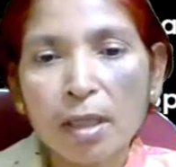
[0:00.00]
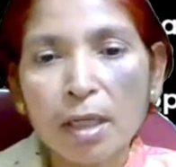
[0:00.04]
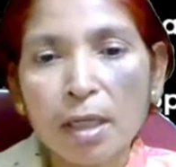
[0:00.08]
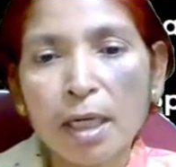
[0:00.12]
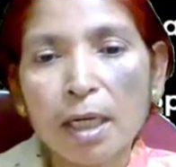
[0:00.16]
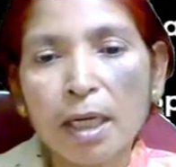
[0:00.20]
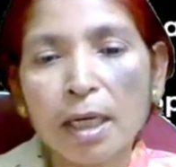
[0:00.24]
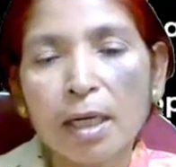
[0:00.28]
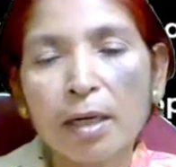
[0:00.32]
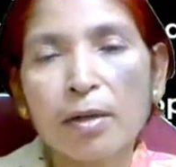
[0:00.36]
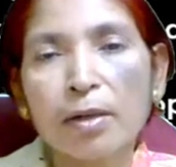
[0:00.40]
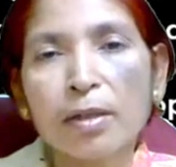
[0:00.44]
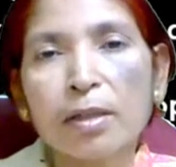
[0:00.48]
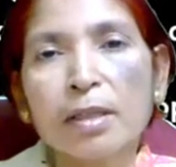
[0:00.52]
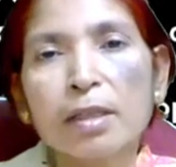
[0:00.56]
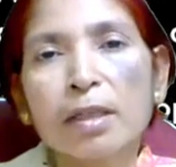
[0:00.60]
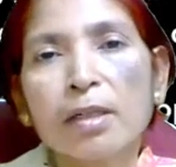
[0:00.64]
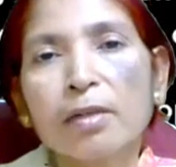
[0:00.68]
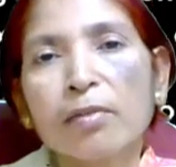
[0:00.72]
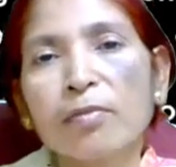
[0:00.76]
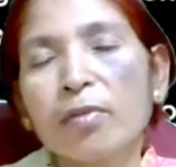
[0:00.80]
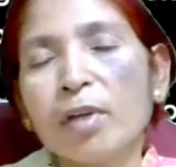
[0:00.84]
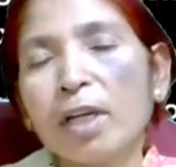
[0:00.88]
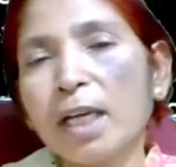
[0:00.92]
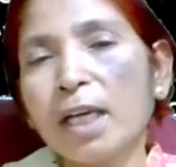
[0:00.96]
and
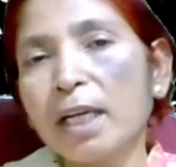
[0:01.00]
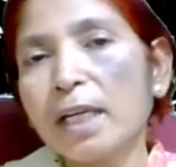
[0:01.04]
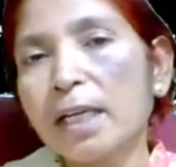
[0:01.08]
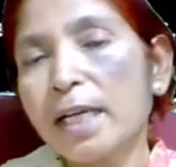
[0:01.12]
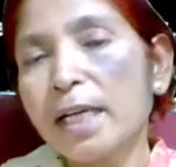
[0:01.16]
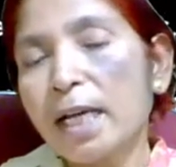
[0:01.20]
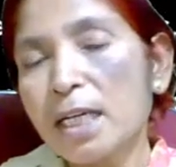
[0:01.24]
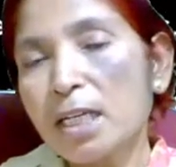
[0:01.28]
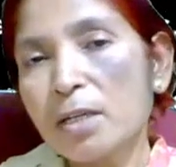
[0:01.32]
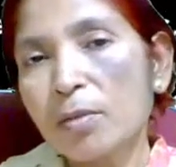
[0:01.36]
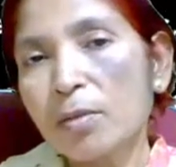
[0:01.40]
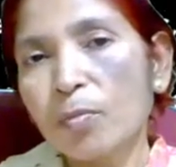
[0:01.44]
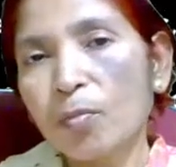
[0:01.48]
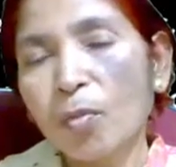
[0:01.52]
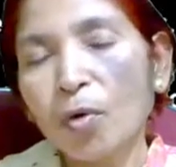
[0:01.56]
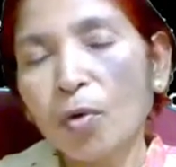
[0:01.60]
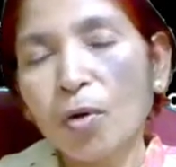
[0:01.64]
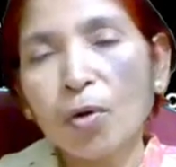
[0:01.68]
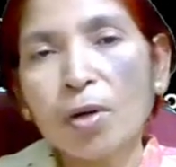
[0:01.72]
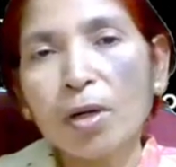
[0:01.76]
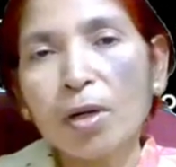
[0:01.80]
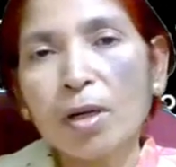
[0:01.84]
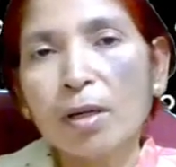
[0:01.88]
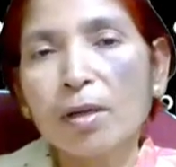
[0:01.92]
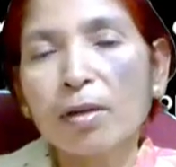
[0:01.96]
we can get
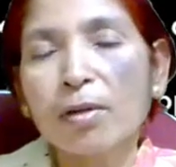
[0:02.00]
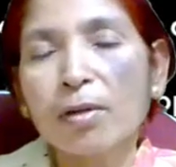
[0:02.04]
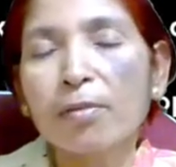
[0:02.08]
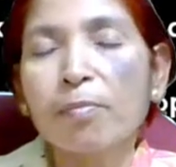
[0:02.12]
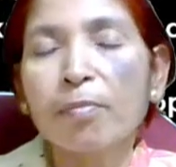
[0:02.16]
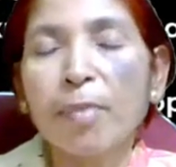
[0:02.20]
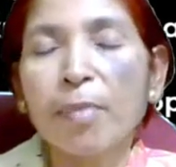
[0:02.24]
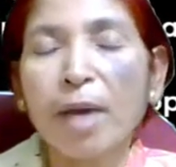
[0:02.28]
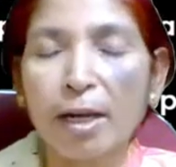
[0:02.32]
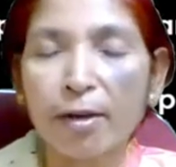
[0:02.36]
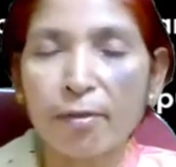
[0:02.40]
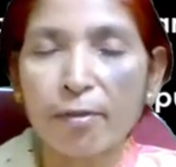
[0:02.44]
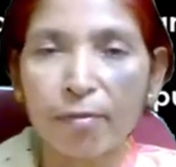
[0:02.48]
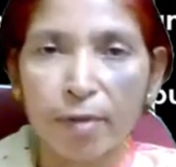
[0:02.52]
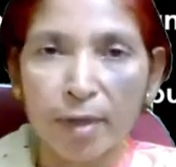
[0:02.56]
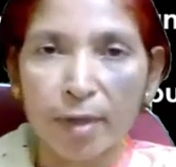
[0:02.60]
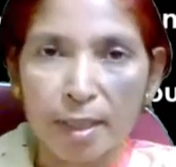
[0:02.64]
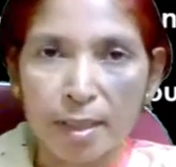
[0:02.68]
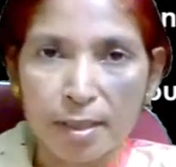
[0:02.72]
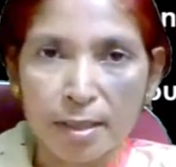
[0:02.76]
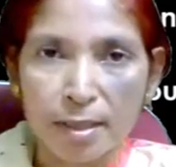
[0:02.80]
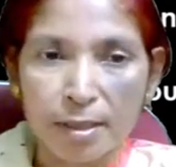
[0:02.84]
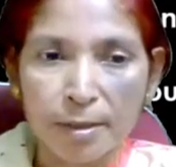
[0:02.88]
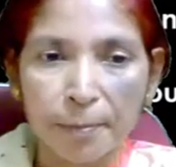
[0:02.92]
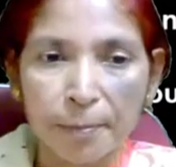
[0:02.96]
more
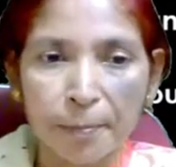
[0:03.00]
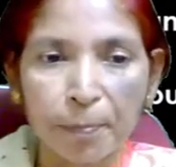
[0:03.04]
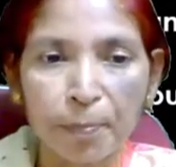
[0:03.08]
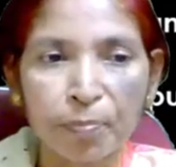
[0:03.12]
benefits.